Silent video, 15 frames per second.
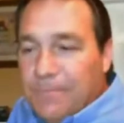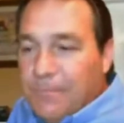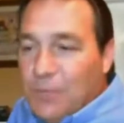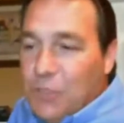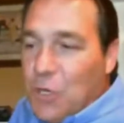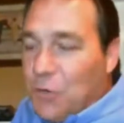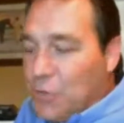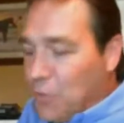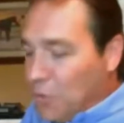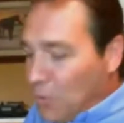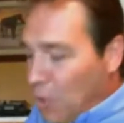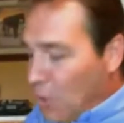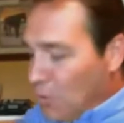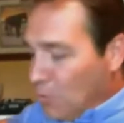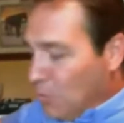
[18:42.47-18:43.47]
you go to your
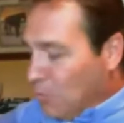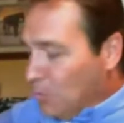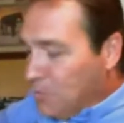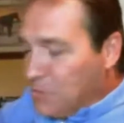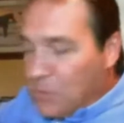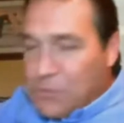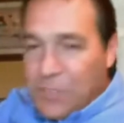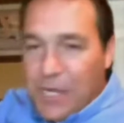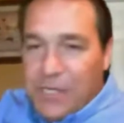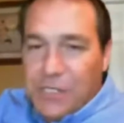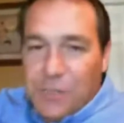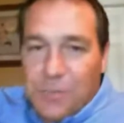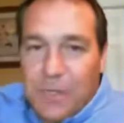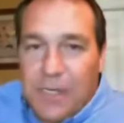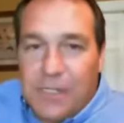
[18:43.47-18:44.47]
local
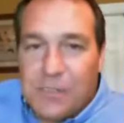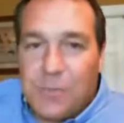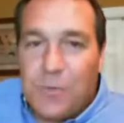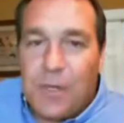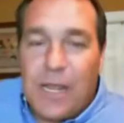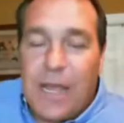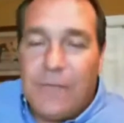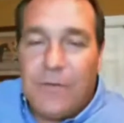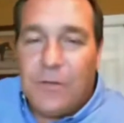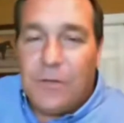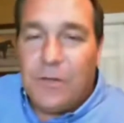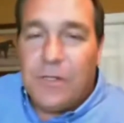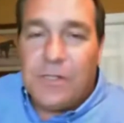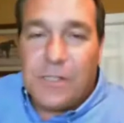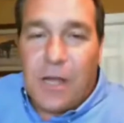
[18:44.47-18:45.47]
association meetings and what have you.
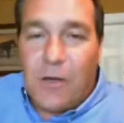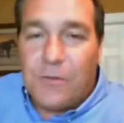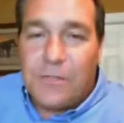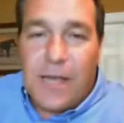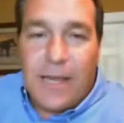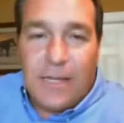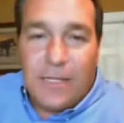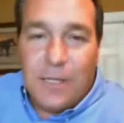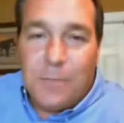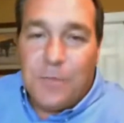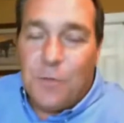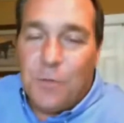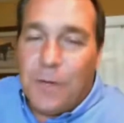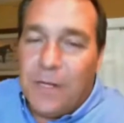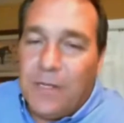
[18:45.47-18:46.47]
It's all tight-lipped.
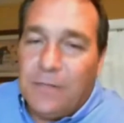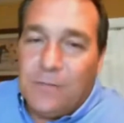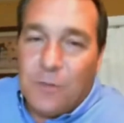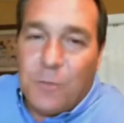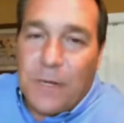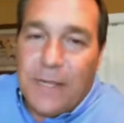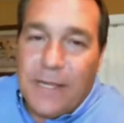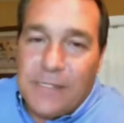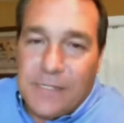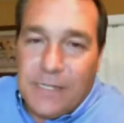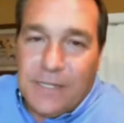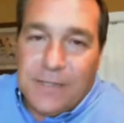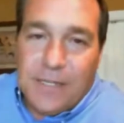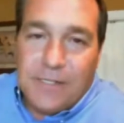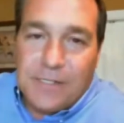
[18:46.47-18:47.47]
Nobody has
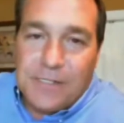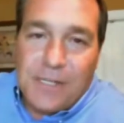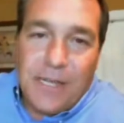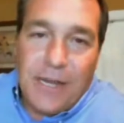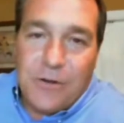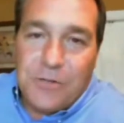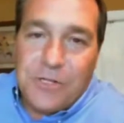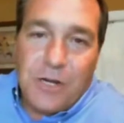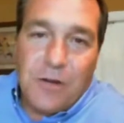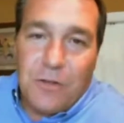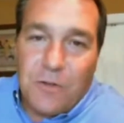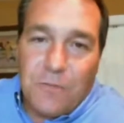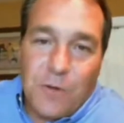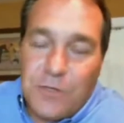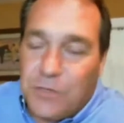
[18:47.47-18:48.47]
anything to say or share.
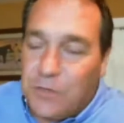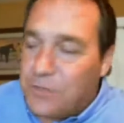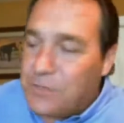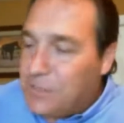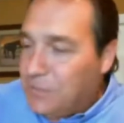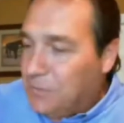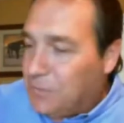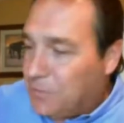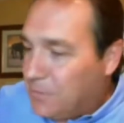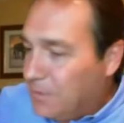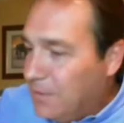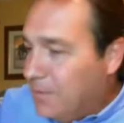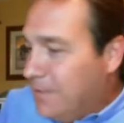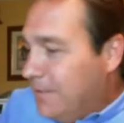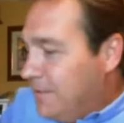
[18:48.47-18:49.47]
They're afraid you're going to steal
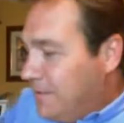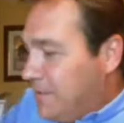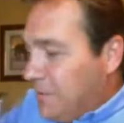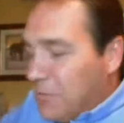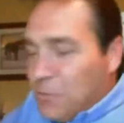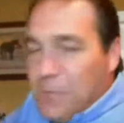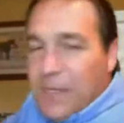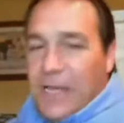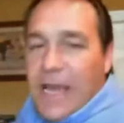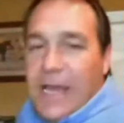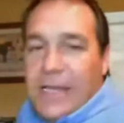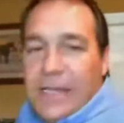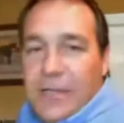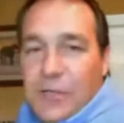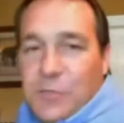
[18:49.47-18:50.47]
their big
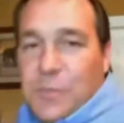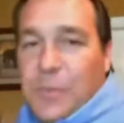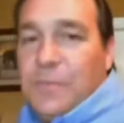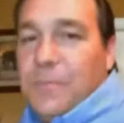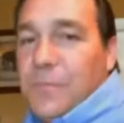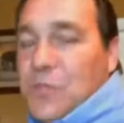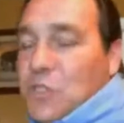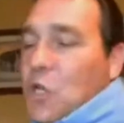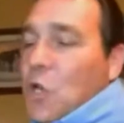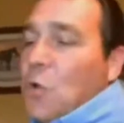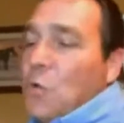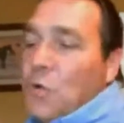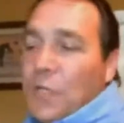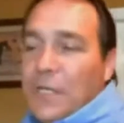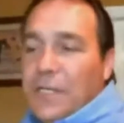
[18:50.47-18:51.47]
ideas. But
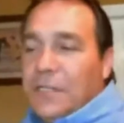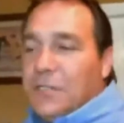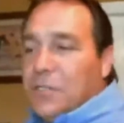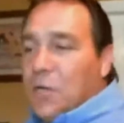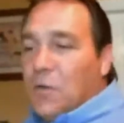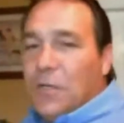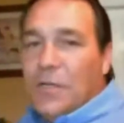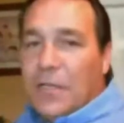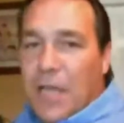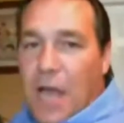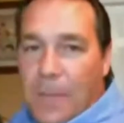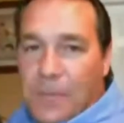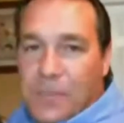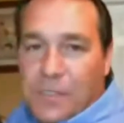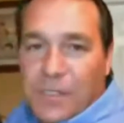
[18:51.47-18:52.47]
totally the
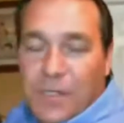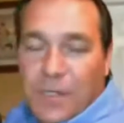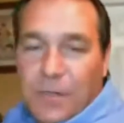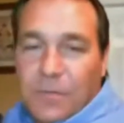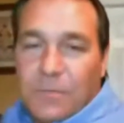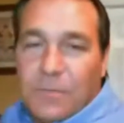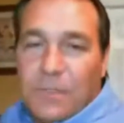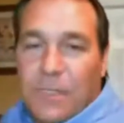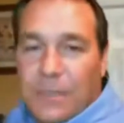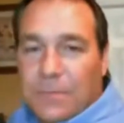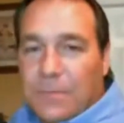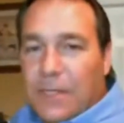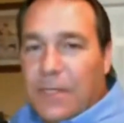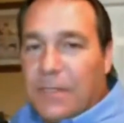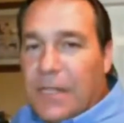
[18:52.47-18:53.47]
opposite here
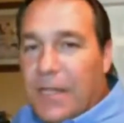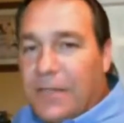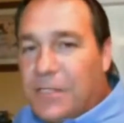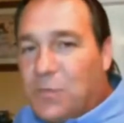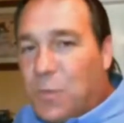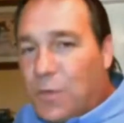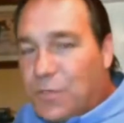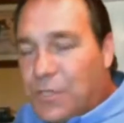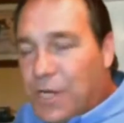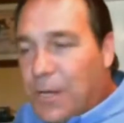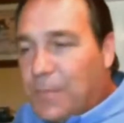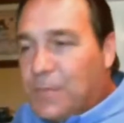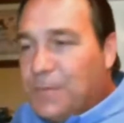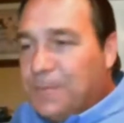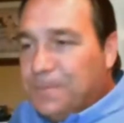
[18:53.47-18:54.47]
at these
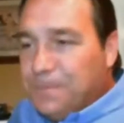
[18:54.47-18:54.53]
workshops.